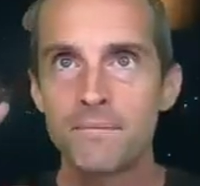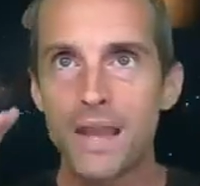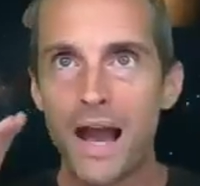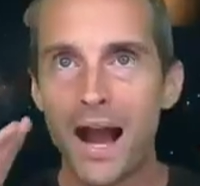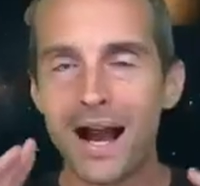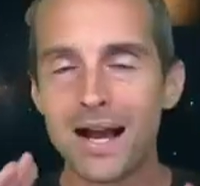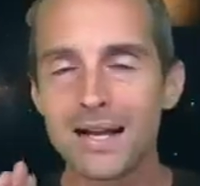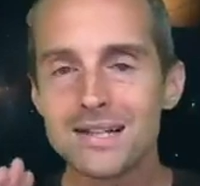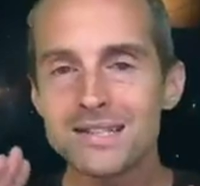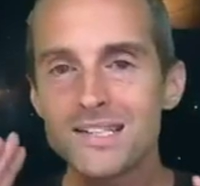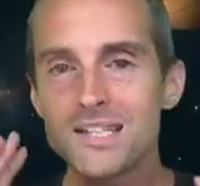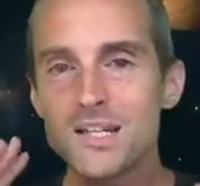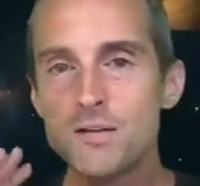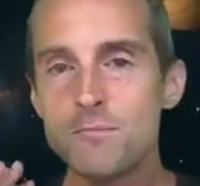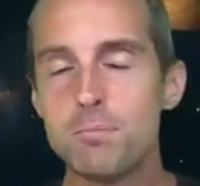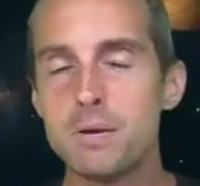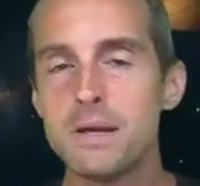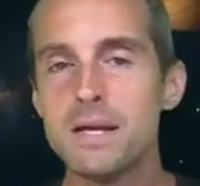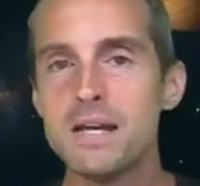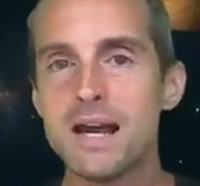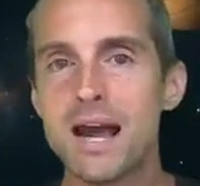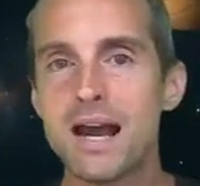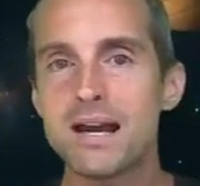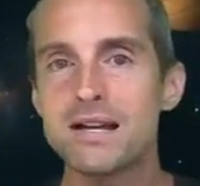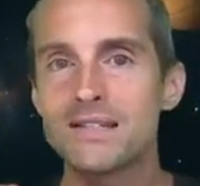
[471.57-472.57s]

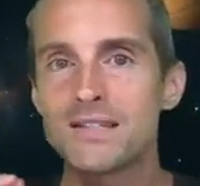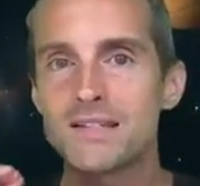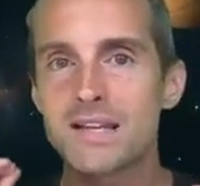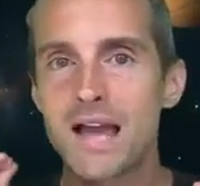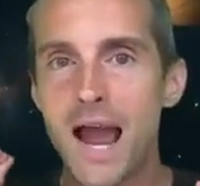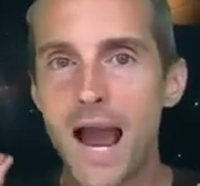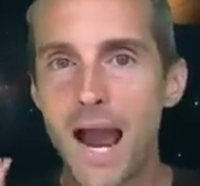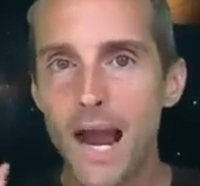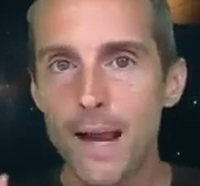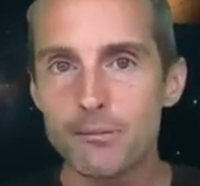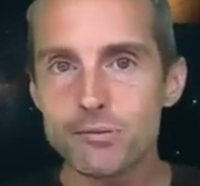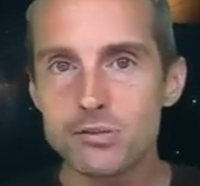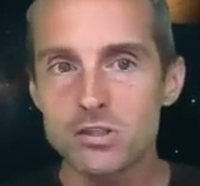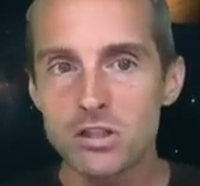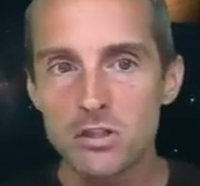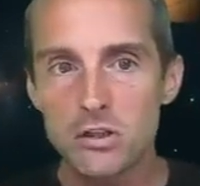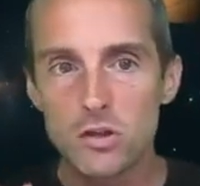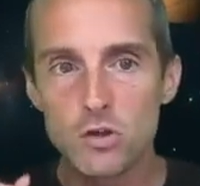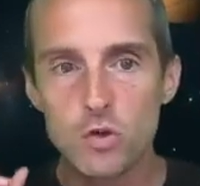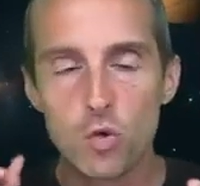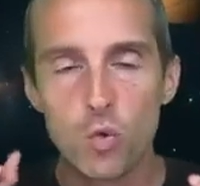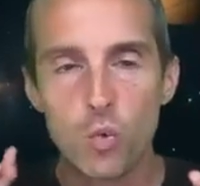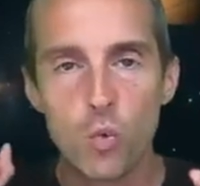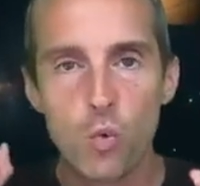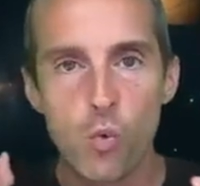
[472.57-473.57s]
ICP has
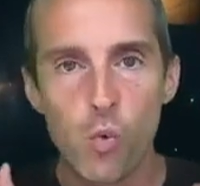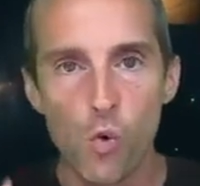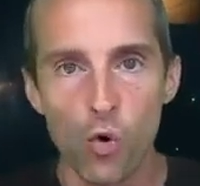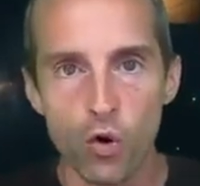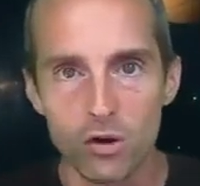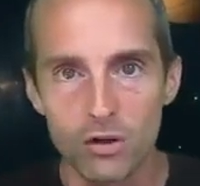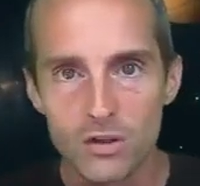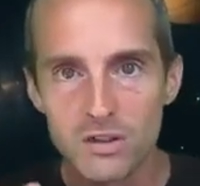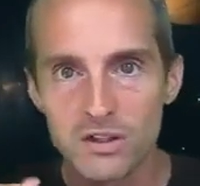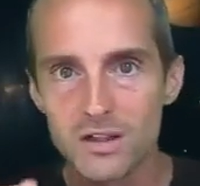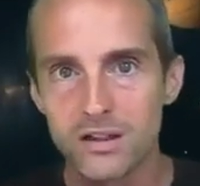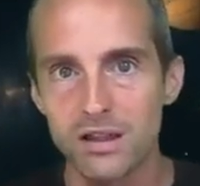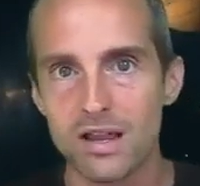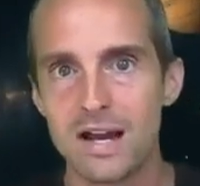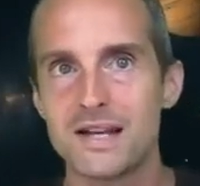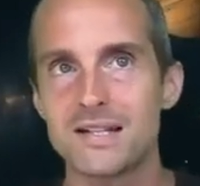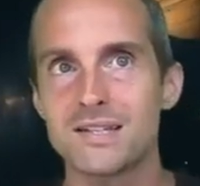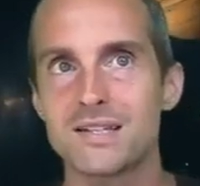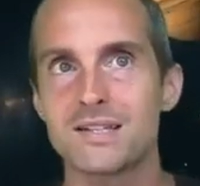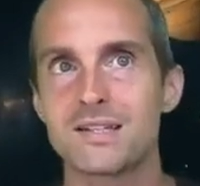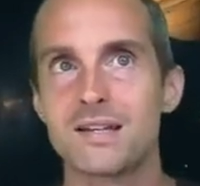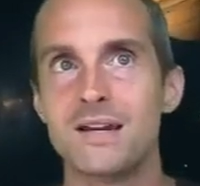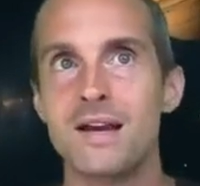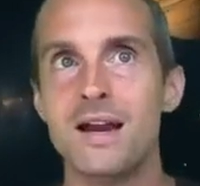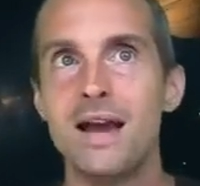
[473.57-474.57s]
absolute
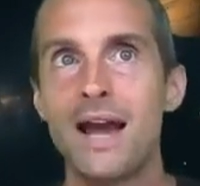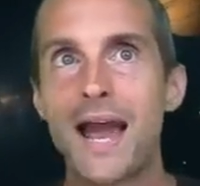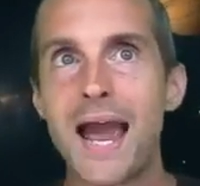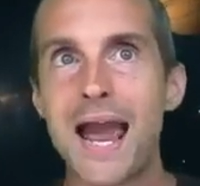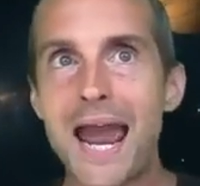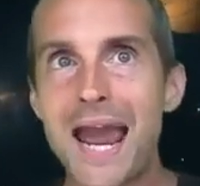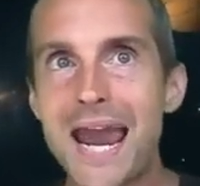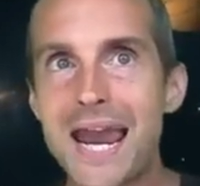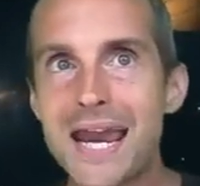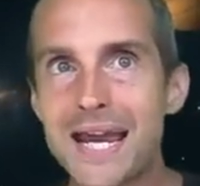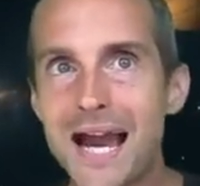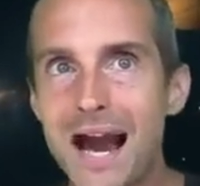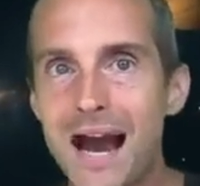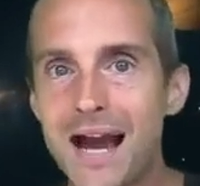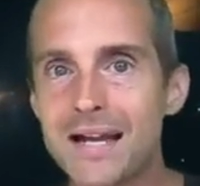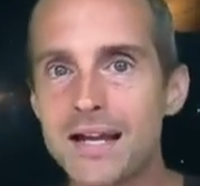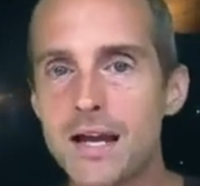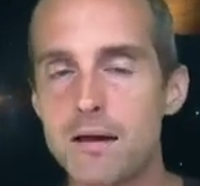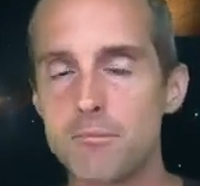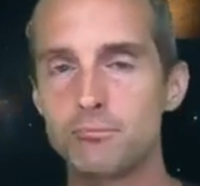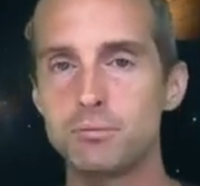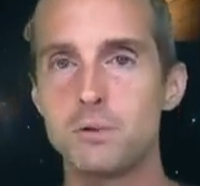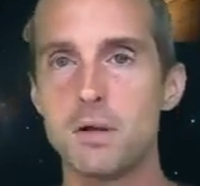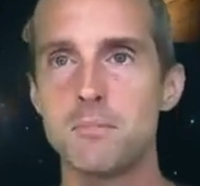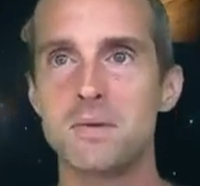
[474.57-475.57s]
world-class AI
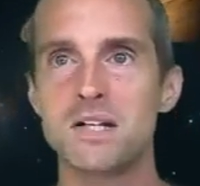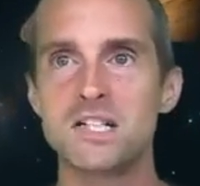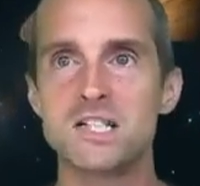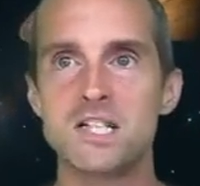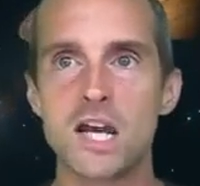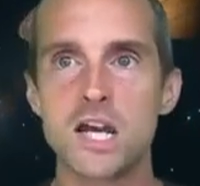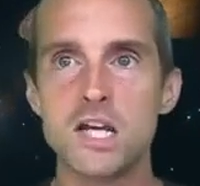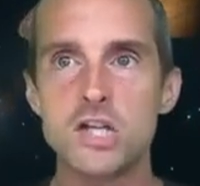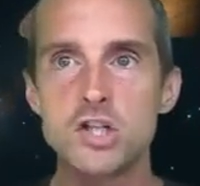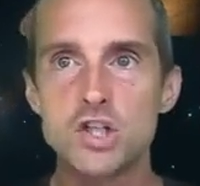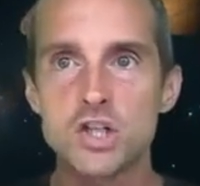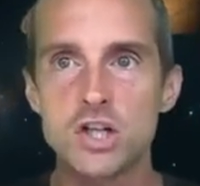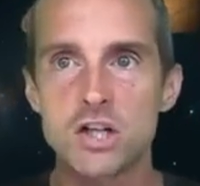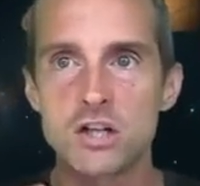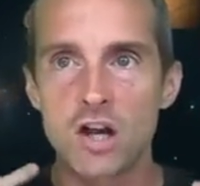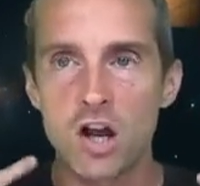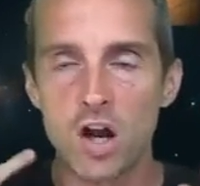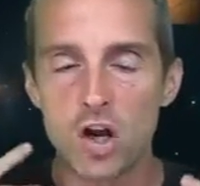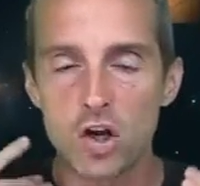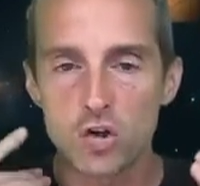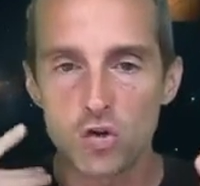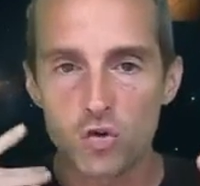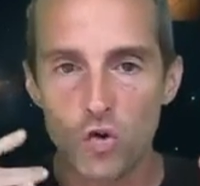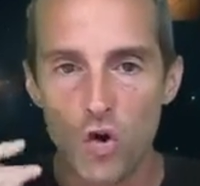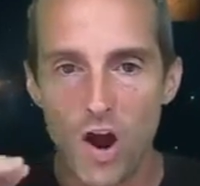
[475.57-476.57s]
implementation
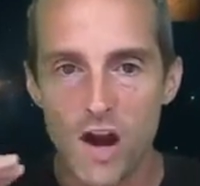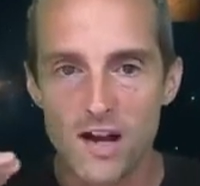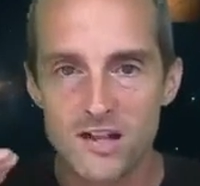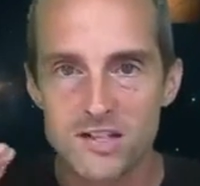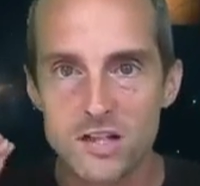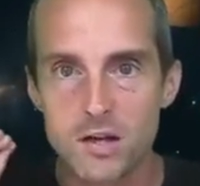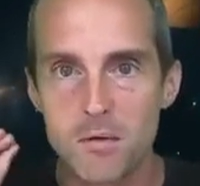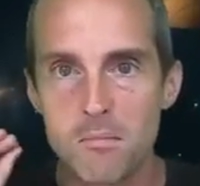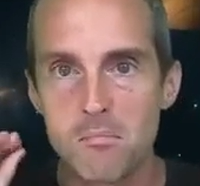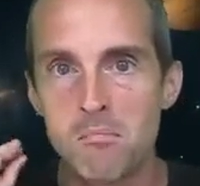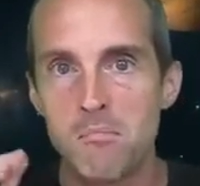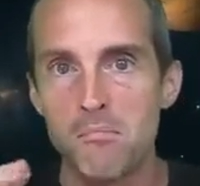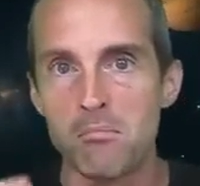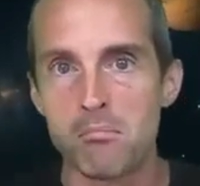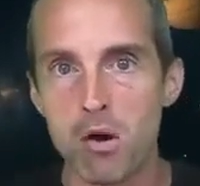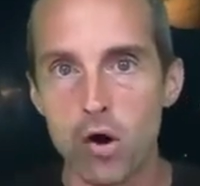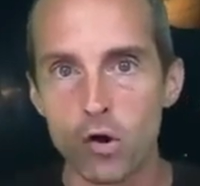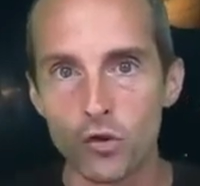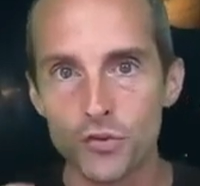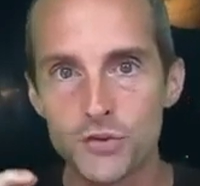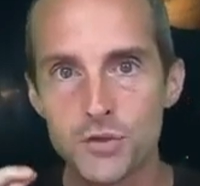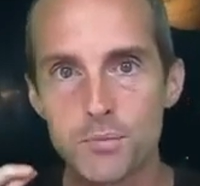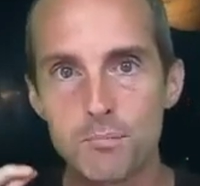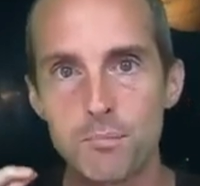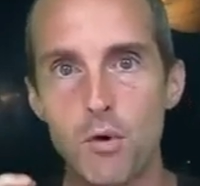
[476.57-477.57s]
across
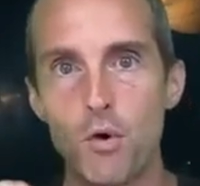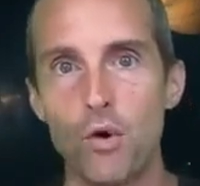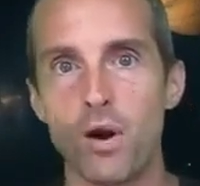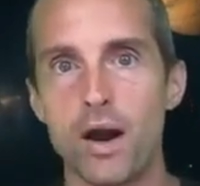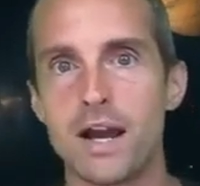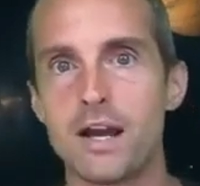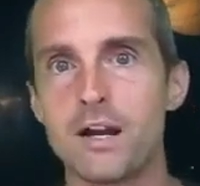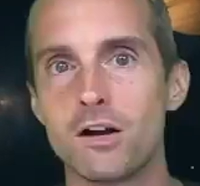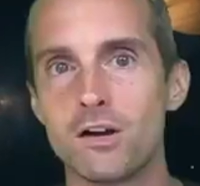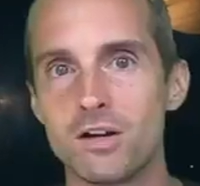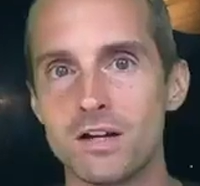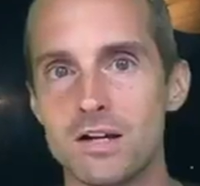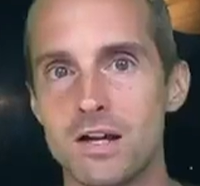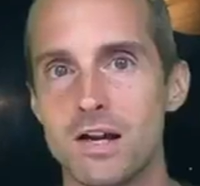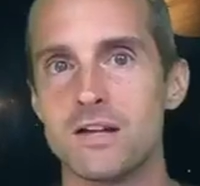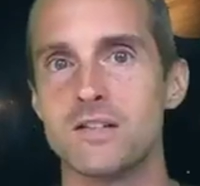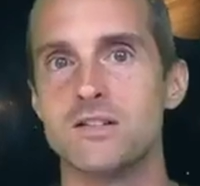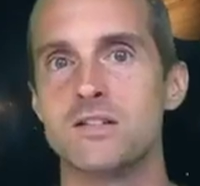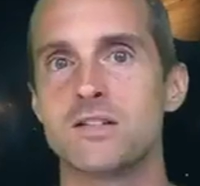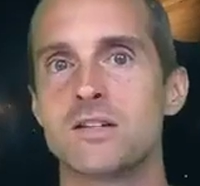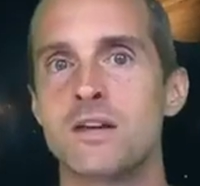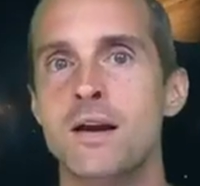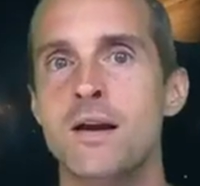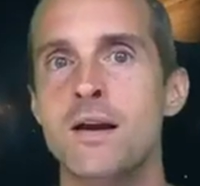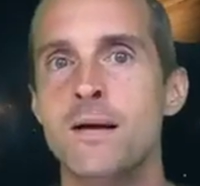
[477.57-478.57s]
multiple
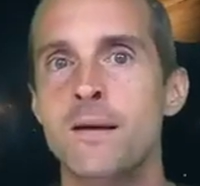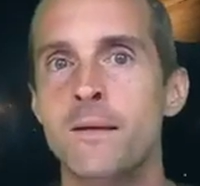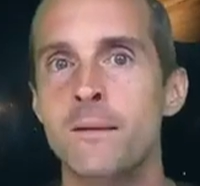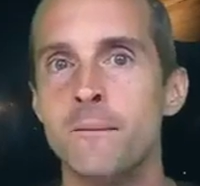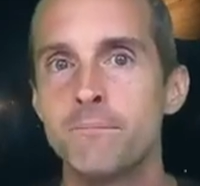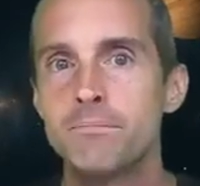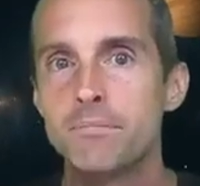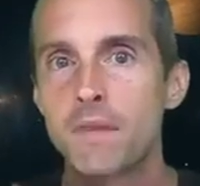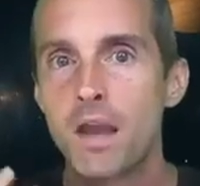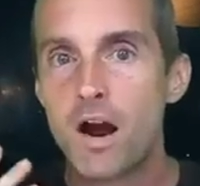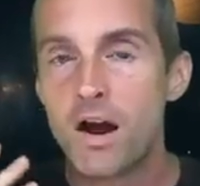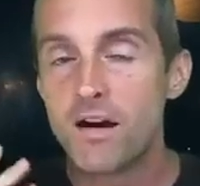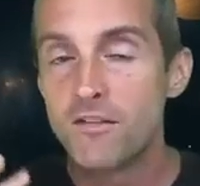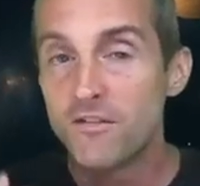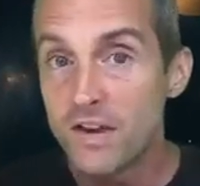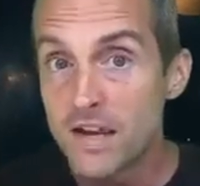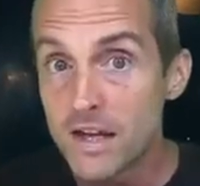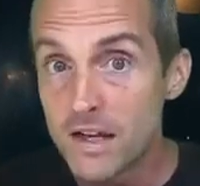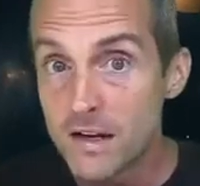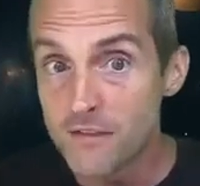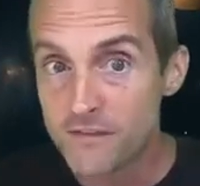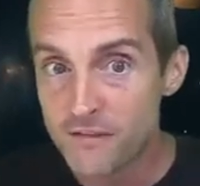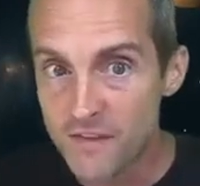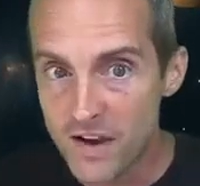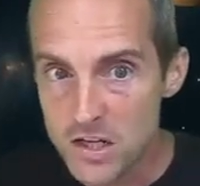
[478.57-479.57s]
areas of
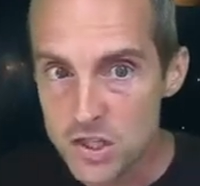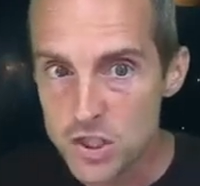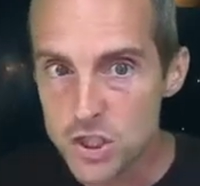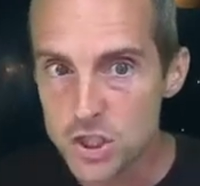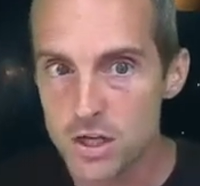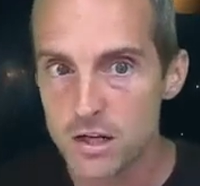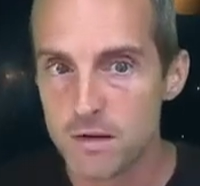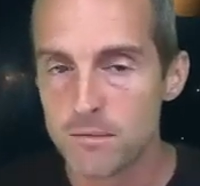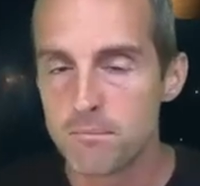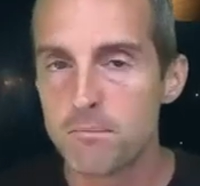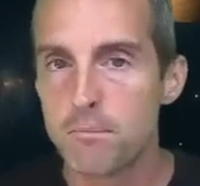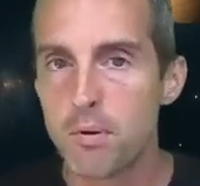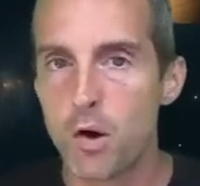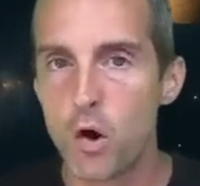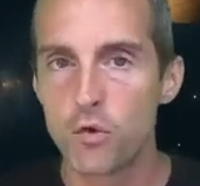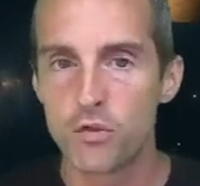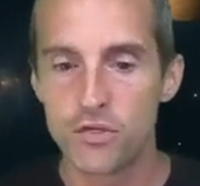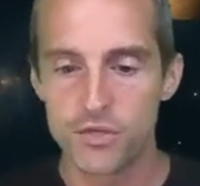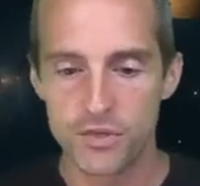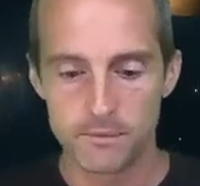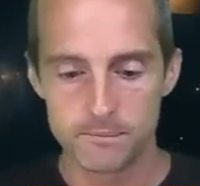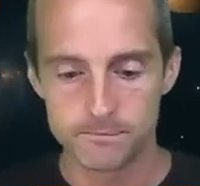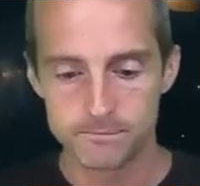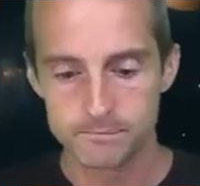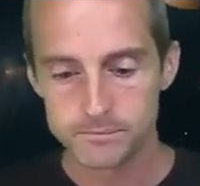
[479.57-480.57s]
innovation.
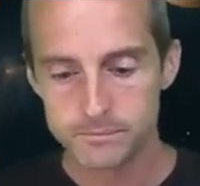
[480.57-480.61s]
Both,